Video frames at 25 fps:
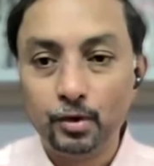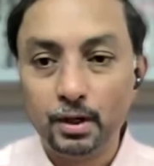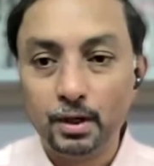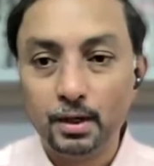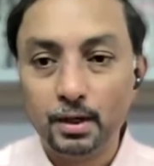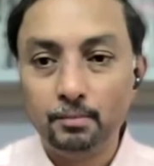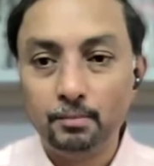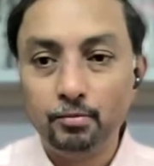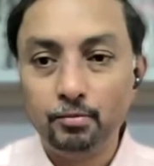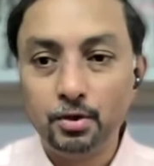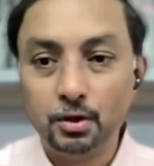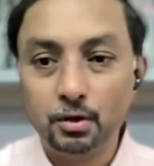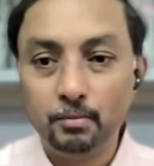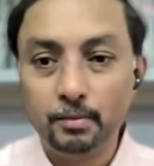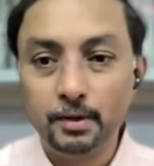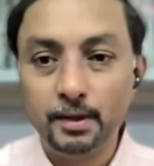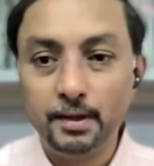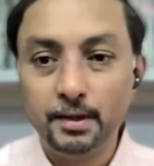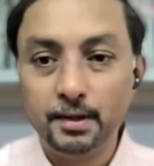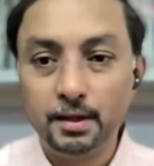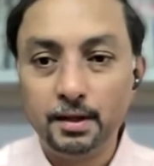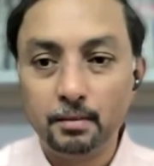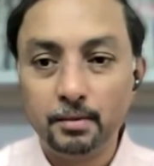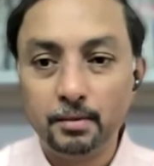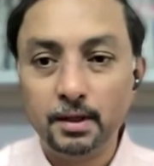When I observe
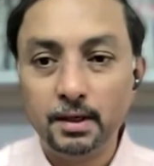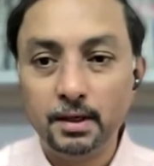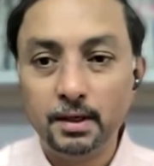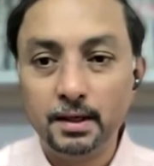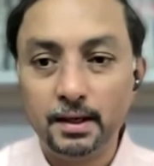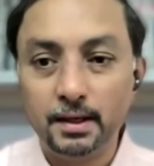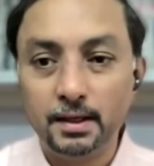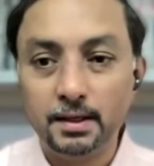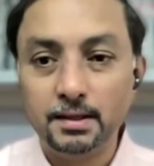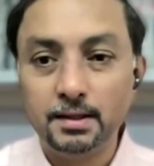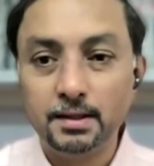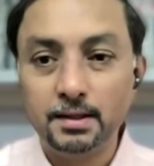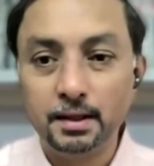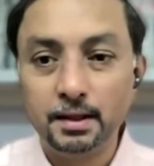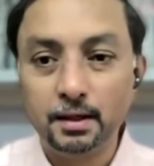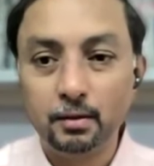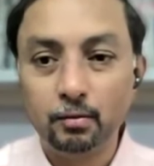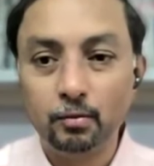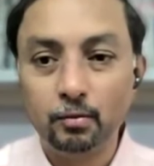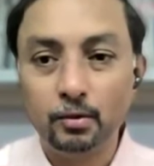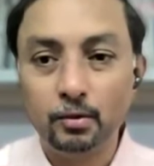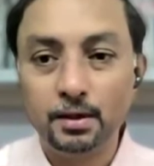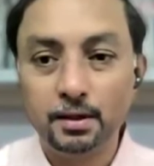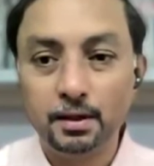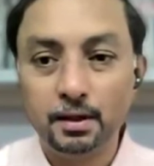my stomach, I
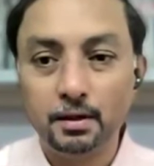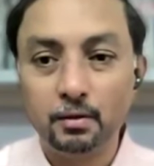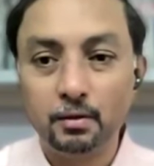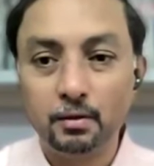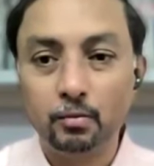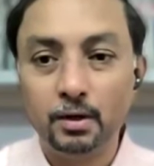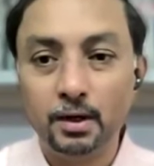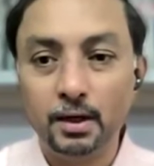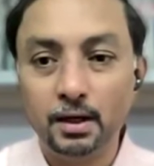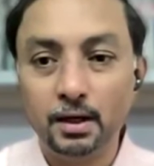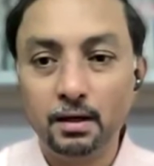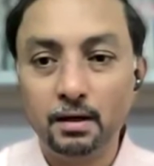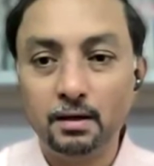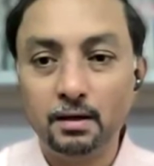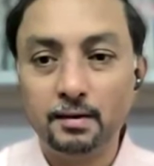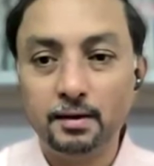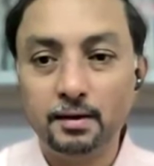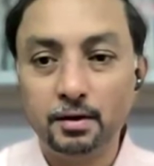understand once in a while,